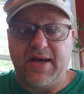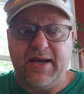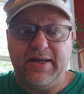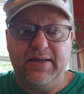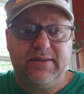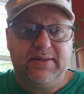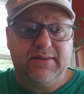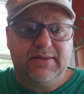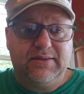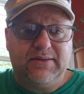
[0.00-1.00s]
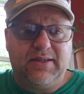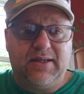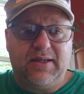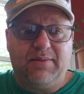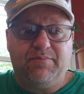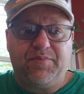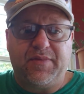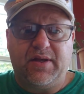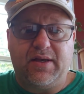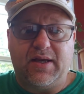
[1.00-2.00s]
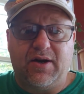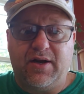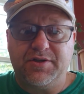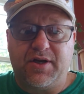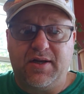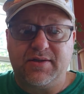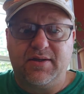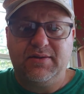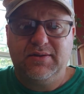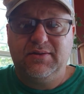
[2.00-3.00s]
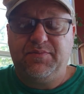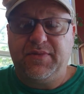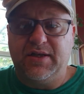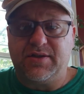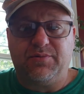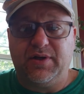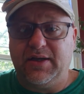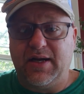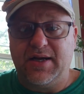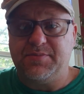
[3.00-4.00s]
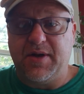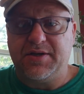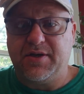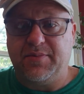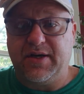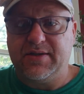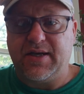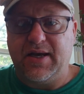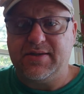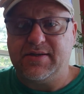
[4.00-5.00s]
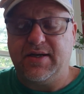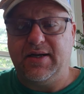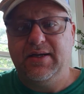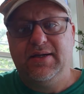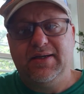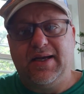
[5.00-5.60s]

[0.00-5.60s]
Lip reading: 8. Kerryon Johnson gets a really nice matchup against Kansas City.